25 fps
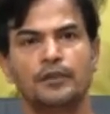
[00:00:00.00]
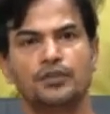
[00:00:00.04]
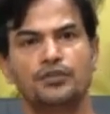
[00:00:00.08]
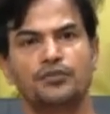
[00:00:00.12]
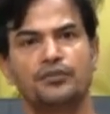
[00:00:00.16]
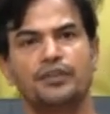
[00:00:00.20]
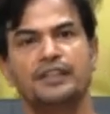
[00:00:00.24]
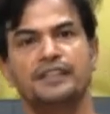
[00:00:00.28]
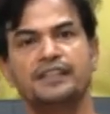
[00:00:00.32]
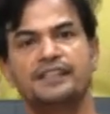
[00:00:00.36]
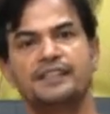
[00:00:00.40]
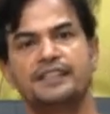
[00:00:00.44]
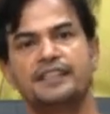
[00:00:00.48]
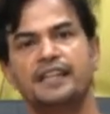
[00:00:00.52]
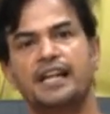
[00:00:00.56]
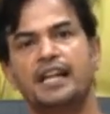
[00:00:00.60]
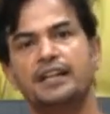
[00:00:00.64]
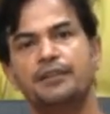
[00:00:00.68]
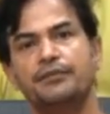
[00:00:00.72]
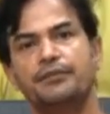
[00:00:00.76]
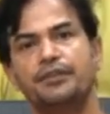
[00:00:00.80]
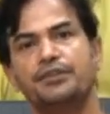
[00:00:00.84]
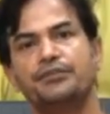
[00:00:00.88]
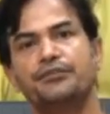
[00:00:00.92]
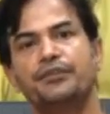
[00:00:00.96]
You can
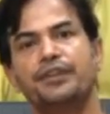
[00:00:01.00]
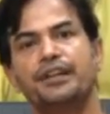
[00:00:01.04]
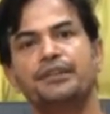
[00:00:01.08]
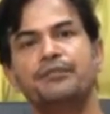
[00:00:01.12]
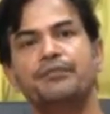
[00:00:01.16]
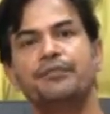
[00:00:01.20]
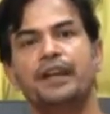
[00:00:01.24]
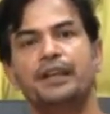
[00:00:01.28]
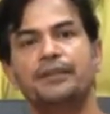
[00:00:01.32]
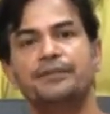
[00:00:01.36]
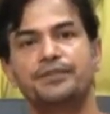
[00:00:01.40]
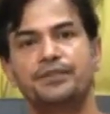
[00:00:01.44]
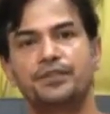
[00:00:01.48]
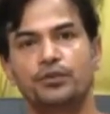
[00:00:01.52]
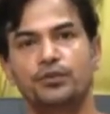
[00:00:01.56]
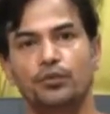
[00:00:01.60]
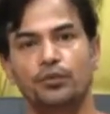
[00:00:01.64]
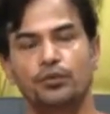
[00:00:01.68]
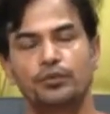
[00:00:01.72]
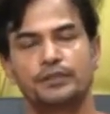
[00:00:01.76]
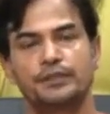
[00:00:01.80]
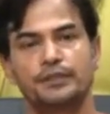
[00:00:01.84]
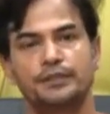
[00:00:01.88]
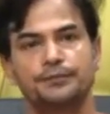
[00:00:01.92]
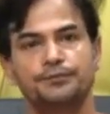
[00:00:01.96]
start with 25
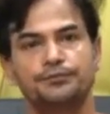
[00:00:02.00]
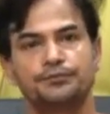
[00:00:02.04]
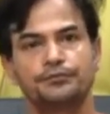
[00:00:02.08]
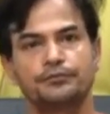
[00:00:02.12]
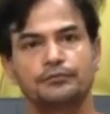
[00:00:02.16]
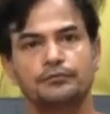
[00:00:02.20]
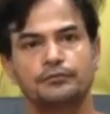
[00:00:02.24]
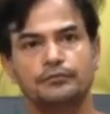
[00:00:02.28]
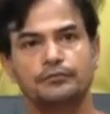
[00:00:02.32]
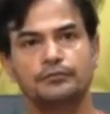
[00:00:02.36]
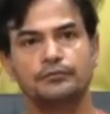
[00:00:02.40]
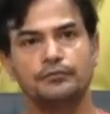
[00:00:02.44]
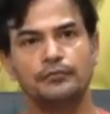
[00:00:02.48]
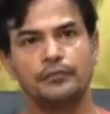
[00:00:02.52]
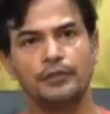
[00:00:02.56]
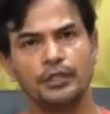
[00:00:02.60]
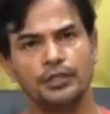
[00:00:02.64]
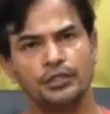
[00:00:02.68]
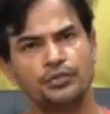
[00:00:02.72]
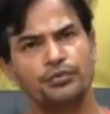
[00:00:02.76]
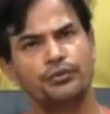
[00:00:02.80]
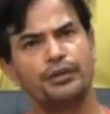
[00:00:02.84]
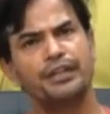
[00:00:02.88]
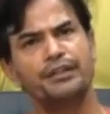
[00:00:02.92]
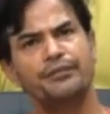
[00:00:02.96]
strokes,
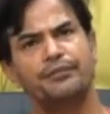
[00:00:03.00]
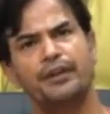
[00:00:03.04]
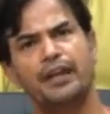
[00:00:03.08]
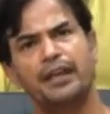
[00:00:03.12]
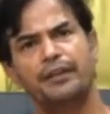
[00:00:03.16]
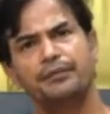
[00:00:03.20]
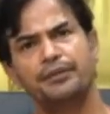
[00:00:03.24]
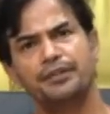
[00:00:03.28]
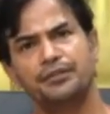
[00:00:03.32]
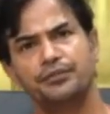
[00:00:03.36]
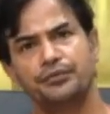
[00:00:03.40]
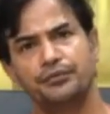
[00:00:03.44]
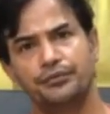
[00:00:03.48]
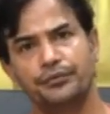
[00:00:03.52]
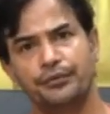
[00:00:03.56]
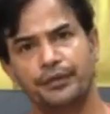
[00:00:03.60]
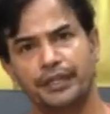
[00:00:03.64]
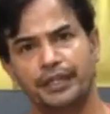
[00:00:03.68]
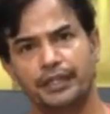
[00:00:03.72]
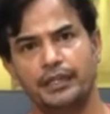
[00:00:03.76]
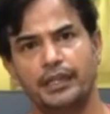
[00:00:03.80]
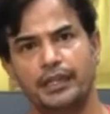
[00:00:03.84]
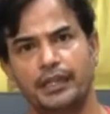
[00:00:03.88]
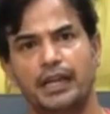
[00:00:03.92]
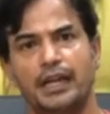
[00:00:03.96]
25 into 3.
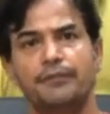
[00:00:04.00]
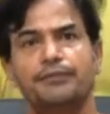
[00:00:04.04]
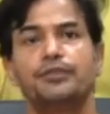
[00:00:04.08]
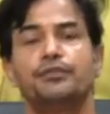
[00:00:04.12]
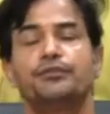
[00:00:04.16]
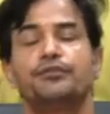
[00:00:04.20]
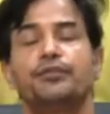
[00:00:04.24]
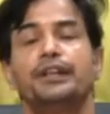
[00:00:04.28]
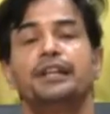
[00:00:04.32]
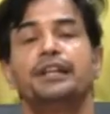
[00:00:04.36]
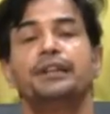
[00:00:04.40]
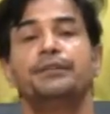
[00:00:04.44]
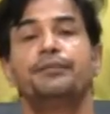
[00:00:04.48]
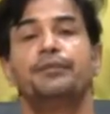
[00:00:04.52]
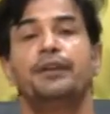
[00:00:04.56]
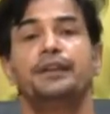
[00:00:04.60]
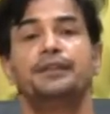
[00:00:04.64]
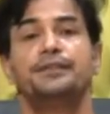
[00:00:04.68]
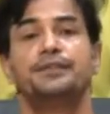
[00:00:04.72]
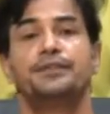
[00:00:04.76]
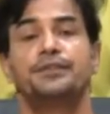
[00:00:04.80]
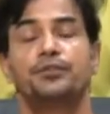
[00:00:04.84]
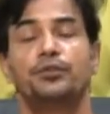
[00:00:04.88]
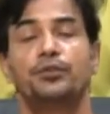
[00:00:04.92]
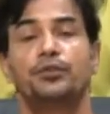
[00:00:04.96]
After
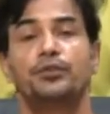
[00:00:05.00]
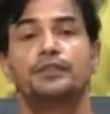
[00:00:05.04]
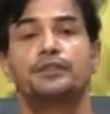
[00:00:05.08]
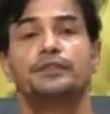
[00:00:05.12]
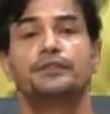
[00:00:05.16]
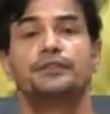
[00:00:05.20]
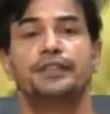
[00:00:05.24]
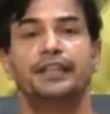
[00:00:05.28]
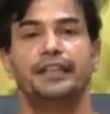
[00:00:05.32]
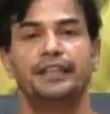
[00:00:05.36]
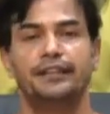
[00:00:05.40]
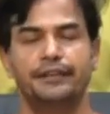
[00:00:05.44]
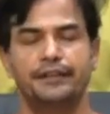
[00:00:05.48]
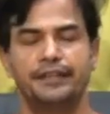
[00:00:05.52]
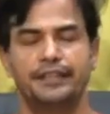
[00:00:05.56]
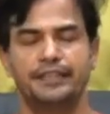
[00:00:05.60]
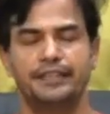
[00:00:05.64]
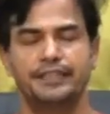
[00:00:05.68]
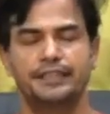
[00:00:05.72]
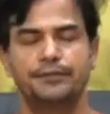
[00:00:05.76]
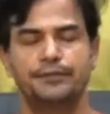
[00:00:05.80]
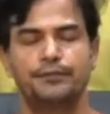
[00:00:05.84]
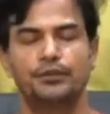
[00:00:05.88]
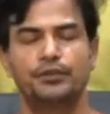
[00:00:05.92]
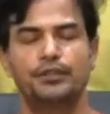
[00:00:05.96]
25 strokes, take
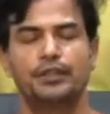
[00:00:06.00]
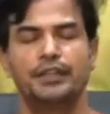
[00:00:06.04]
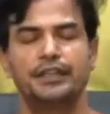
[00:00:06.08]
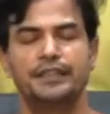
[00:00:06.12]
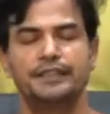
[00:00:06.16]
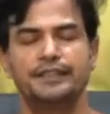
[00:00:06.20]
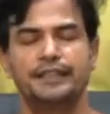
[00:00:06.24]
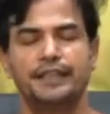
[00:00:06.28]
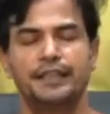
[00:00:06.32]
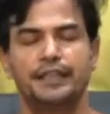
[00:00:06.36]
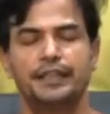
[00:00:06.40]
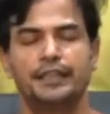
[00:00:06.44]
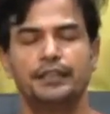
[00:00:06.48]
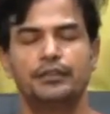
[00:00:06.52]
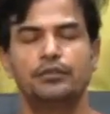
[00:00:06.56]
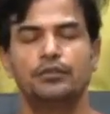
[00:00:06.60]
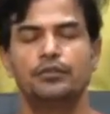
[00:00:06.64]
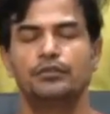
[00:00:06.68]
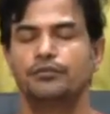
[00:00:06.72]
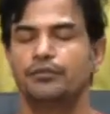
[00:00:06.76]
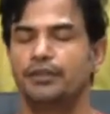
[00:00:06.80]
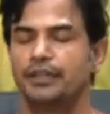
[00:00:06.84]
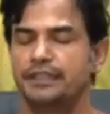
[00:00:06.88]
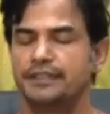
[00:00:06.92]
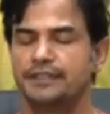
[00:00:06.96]
rest for 30 seconds or
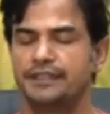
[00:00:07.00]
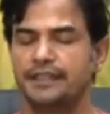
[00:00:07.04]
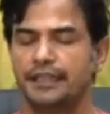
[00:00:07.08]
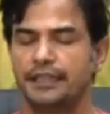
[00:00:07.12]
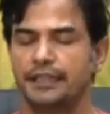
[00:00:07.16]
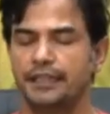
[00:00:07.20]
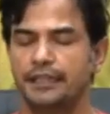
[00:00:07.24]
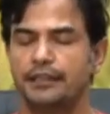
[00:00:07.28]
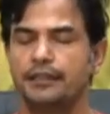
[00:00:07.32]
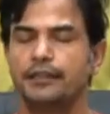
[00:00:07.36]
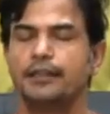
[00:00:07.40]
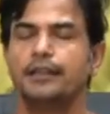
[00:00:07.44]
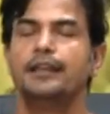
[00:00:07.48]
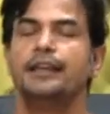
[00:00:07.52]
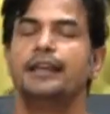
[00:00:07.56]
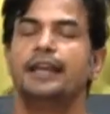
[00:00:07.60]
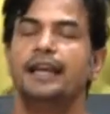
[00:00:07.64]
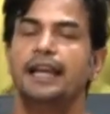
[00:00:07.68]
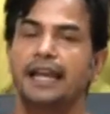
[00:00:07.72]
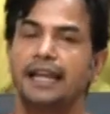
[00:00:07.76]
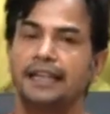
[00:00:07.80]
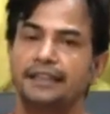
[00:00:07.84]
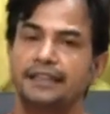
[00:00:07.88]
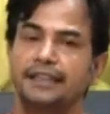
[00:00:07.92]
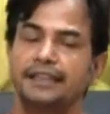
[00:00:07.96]
20 seconds,
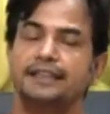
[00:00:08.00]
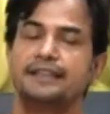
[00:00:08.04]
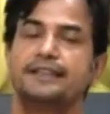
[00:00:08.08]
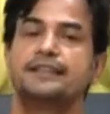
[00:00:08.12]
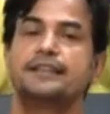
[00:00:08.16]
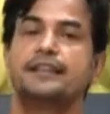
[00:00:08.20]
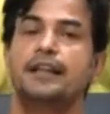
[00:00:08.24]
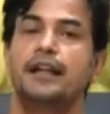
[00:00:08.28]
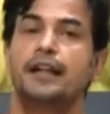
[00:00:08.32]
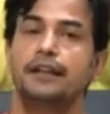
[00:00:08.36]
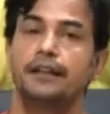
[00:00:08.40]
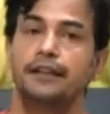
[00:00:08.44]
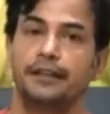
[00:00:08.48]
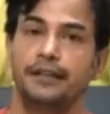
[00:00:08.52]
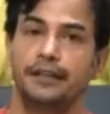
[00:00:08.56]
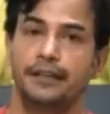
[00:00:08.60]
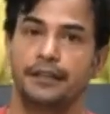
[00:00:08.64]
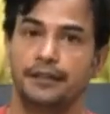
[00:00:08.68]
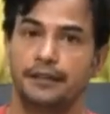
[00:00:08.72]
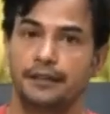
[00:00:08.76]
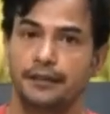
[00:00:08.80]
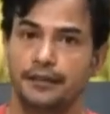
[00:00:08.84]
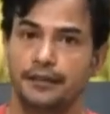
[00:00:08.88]
and then start again